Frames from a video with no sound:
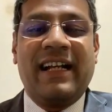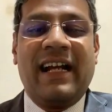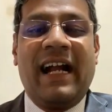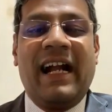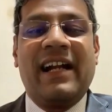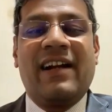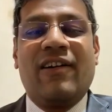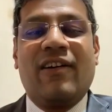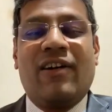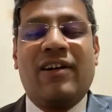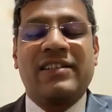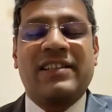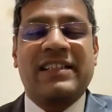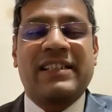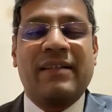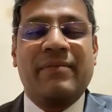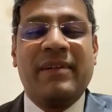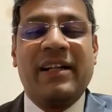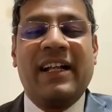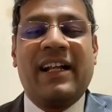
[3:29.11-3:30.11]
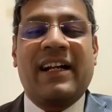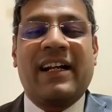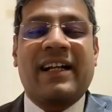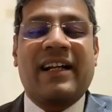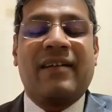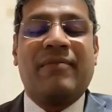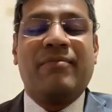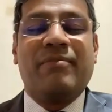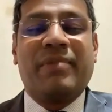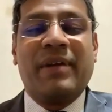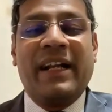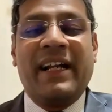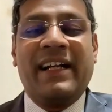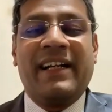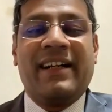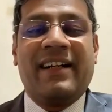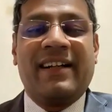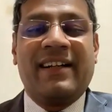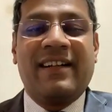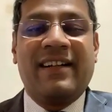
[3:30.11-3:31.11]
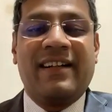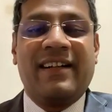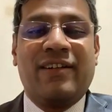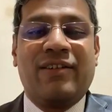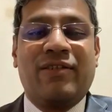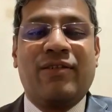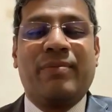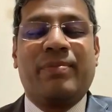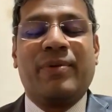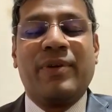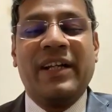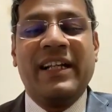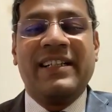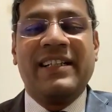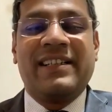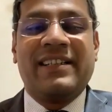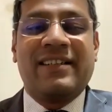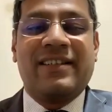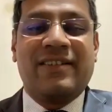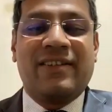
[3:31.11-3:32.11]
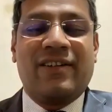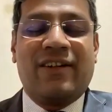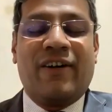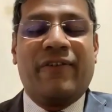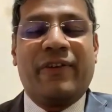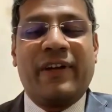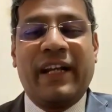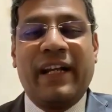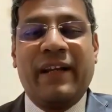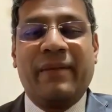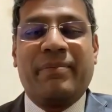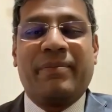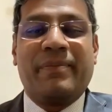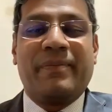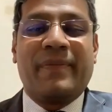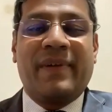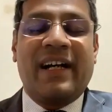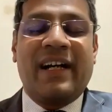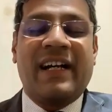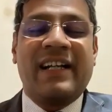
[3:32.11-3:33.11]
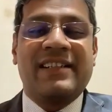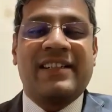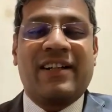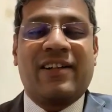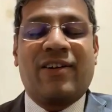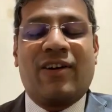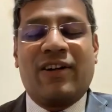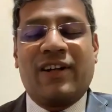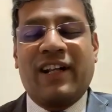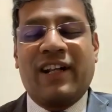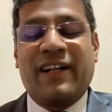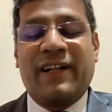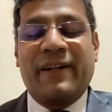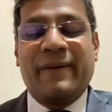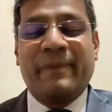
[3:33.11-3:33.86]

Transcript: had lodged a similar complaint to police of rape against her daughter.